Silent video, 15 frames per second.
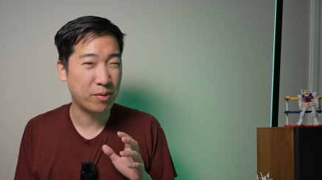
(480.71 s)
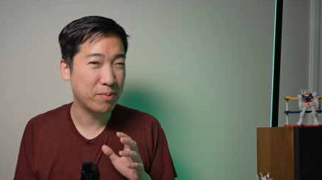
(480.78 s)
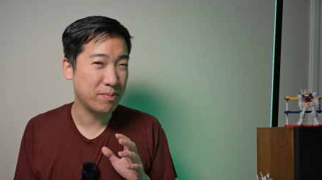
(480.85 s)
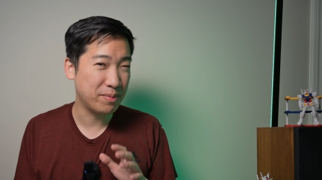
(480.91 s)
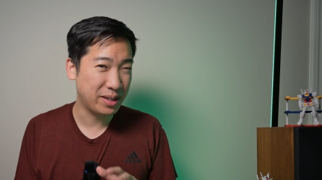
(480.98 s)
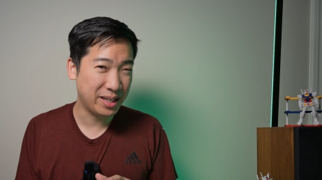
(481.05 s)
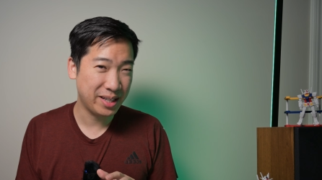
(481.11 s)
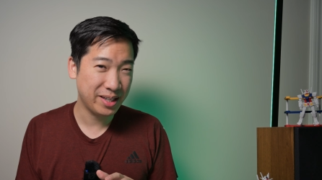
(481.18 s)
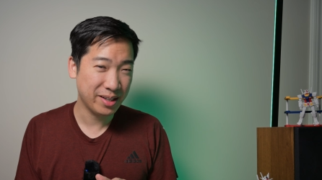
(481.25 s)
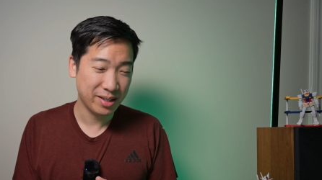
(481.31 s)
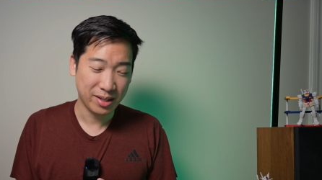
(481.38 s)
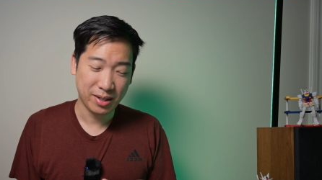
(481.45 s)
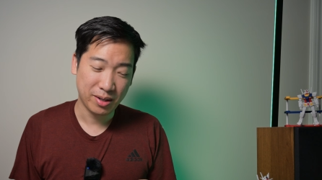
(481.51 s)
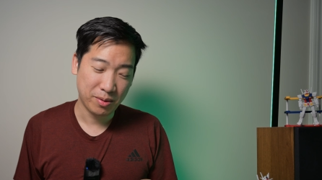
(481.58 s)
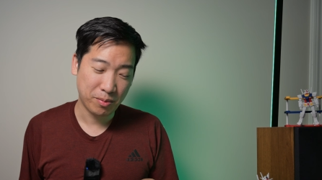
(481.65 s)
me,
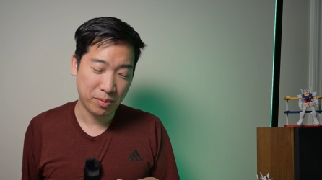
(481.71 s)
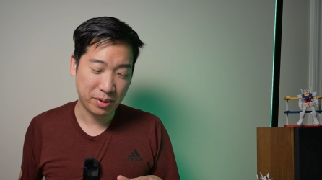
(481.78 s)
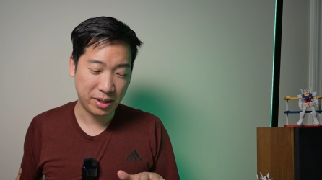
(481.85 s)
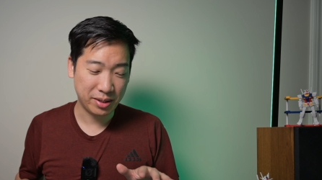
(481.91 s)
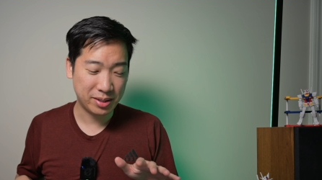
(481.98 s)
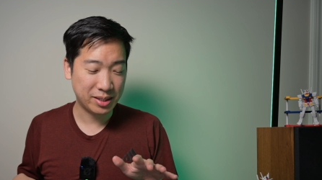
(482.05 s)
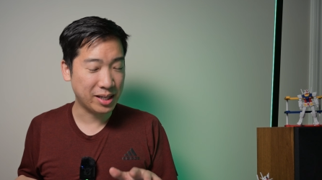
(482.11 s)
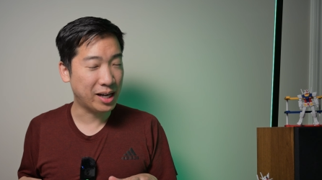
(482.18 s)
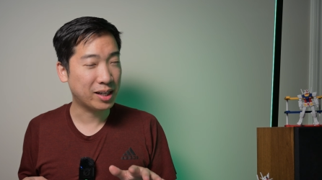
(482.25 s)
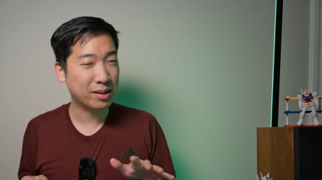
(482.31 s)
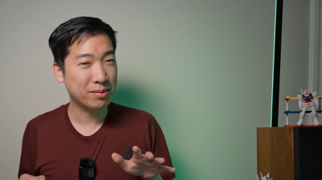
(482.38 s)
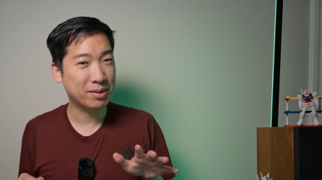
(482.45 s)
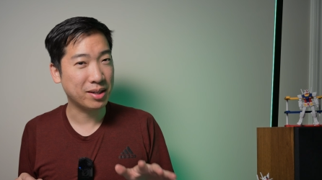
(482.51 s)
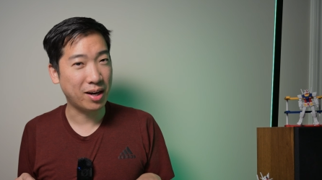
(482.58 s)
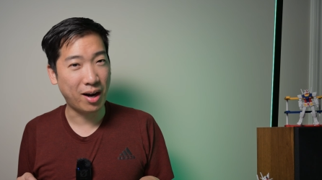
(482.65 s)
when you stack
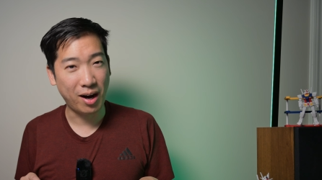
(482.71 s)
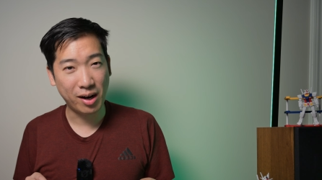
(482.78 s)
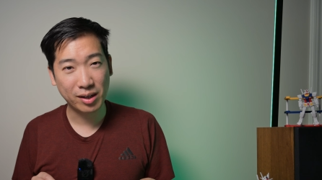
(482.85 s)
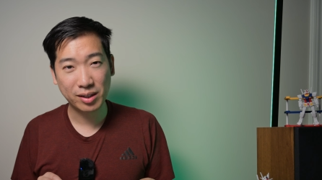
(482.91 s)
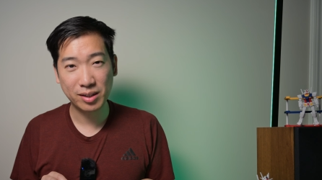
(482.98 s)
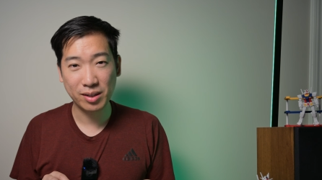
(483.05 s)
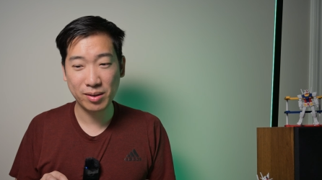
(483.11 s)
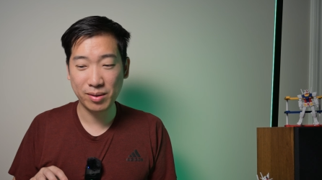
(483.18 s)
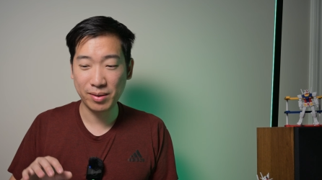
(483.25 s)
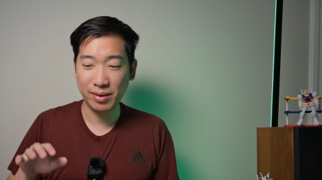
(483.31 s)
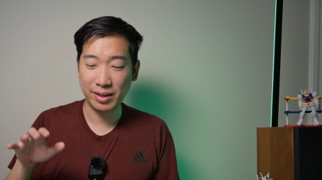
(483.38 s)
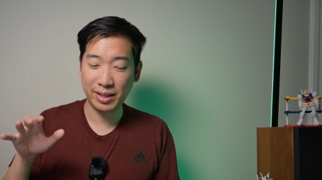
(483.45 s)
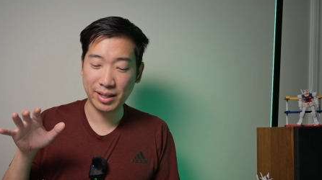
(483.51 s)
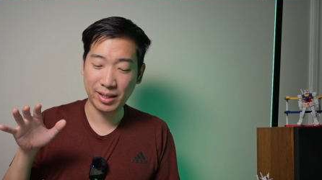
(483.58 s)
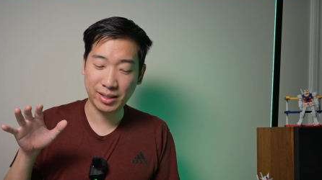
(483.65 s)
up the Octo
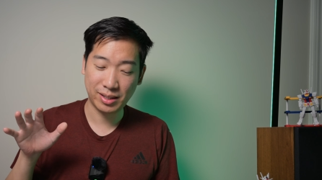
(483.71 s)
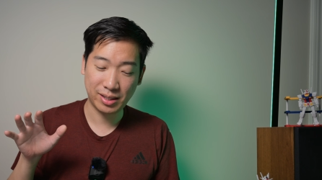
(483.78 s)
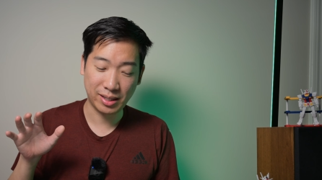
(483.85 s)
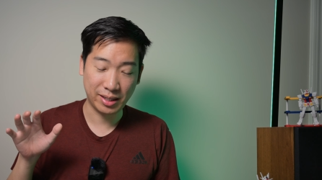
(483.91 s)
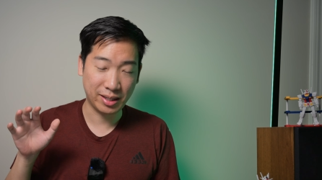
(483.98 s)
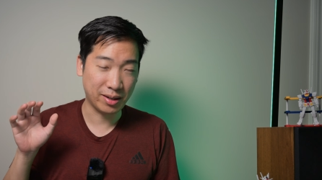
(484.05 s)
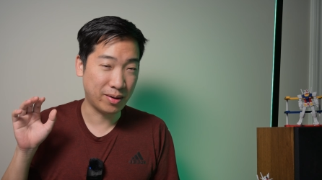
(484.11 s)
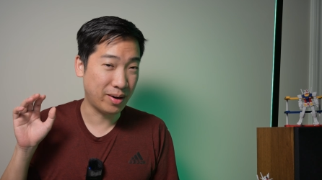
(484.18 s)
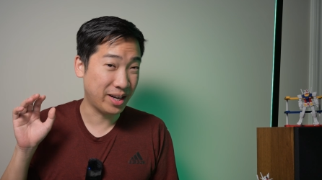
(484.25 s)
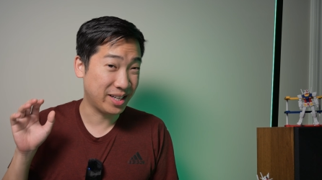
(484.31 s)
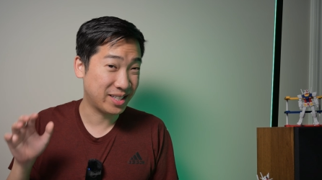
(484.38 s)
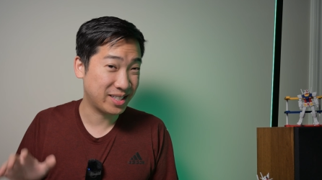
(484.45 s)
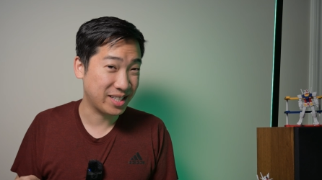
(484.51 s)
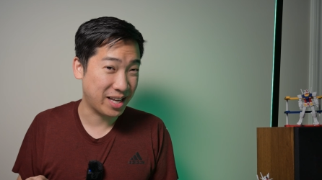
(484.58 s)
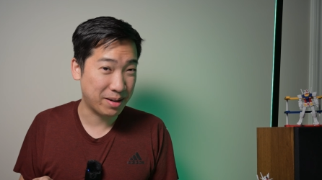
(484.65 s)
against, you know, a
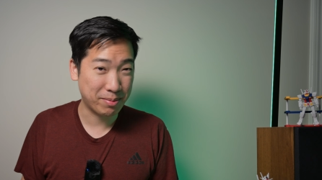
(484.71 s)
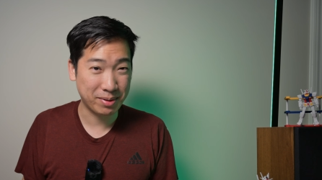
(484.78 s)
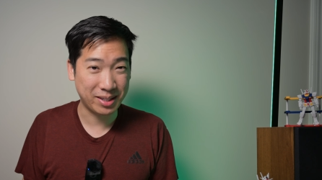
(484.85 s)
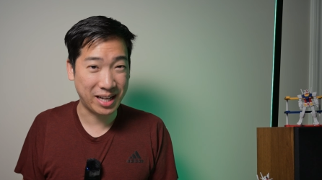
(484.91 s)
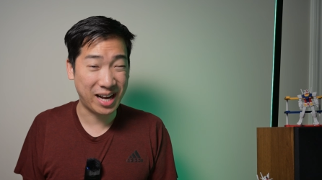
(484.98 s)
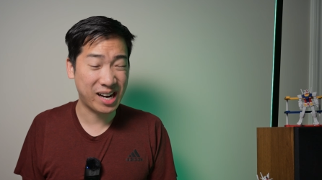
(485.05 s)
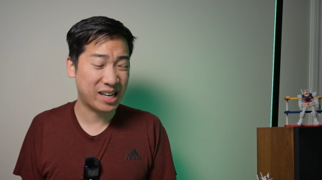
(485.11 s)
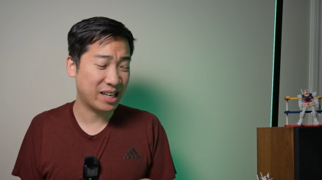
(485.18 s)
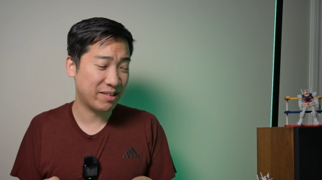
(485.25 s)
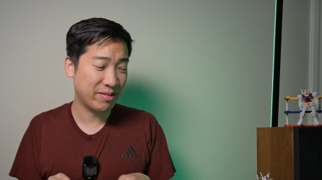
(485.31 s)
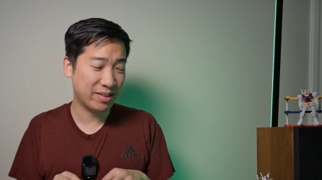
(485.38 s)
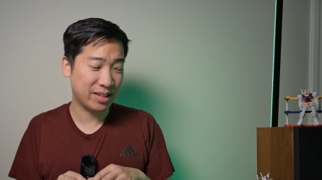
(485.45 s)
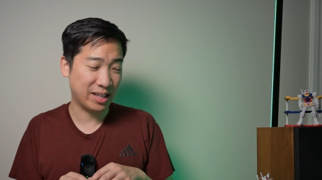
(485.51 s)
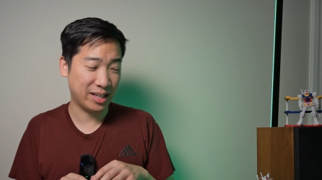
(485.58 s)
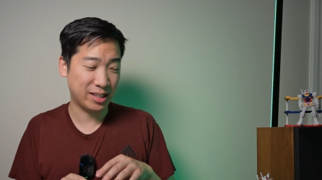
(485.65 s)
Sabre DAC,
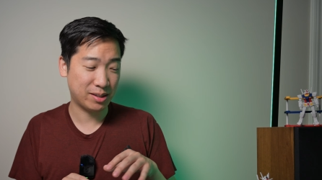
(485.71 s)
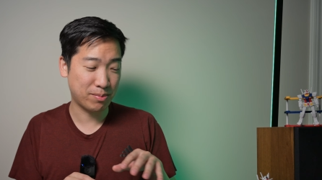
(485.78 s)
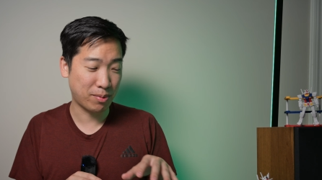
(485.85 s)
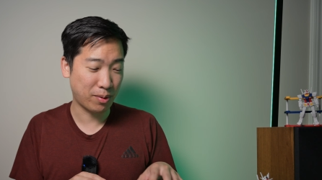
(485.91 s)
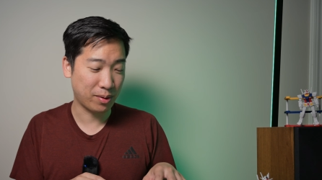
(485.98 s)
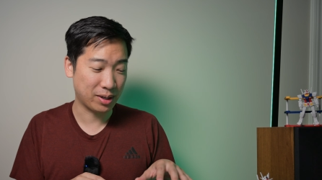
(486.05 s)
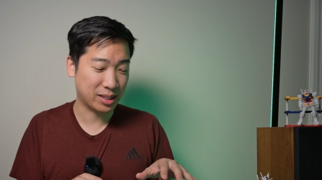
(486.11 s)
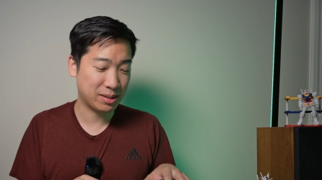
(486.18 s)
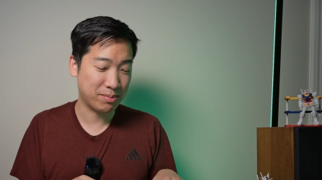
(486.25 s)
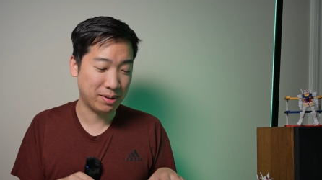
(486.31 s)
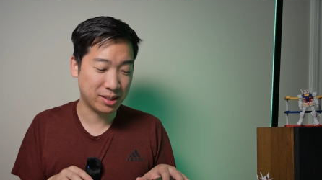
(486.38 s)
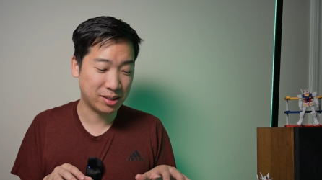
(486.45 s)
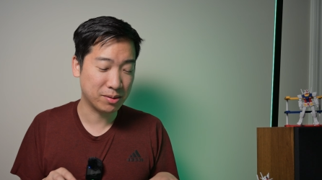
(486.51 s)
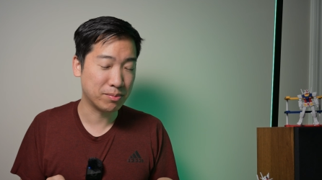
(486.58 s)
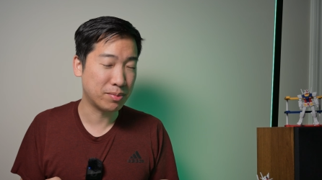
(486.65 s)
even its more
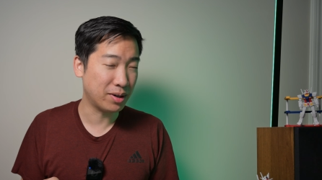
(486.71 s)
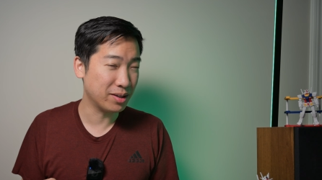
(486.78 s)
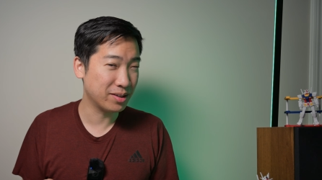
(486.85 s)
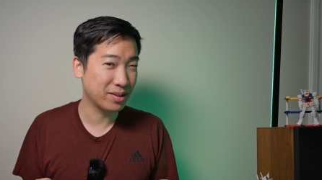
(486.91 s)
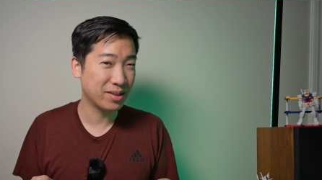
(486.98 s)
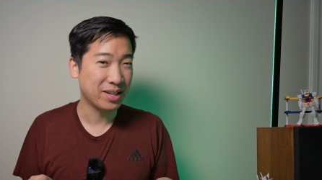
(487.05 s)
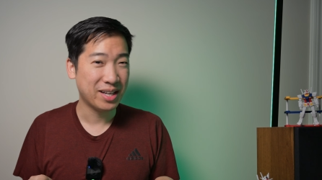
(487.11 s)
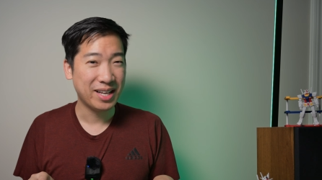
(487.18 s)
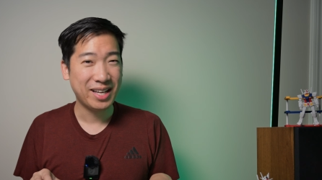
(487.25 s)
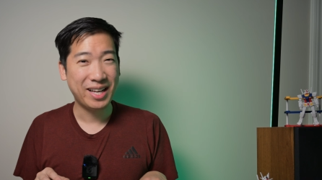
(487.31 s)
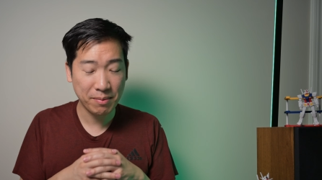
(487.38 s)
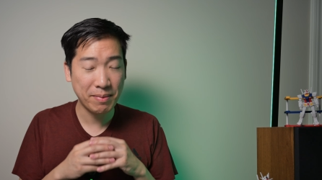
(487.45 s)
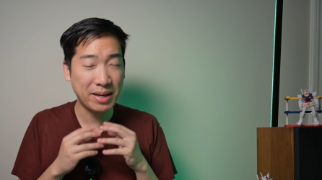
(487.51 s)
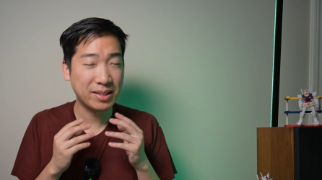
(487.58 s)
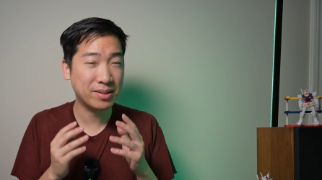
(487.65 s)
expensive brother, it
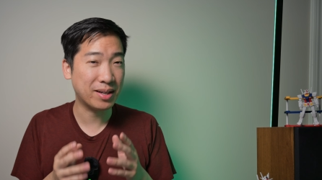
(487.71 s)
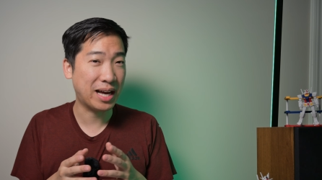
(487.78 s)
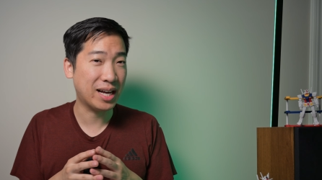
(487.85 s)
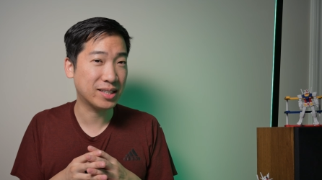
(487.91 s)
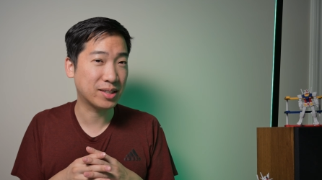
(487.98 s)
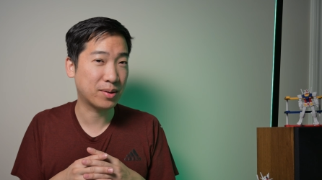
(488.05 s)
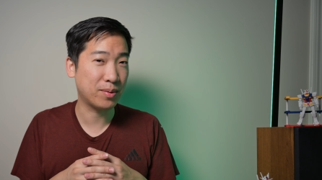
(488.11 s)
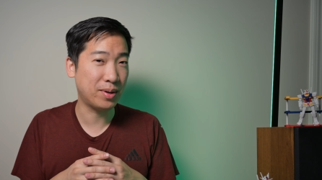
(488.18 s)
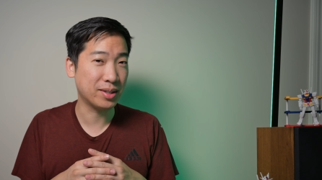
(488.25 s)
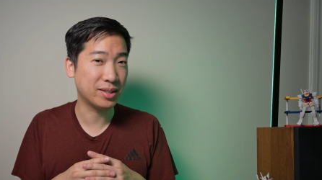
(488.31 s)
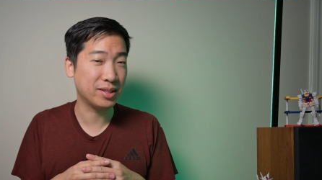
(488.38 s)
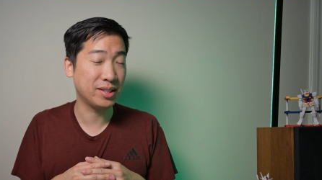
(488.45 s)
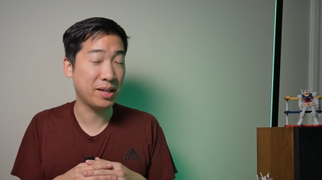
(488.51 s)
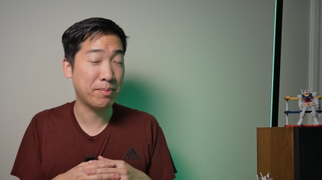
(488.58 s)
makes you ask the question.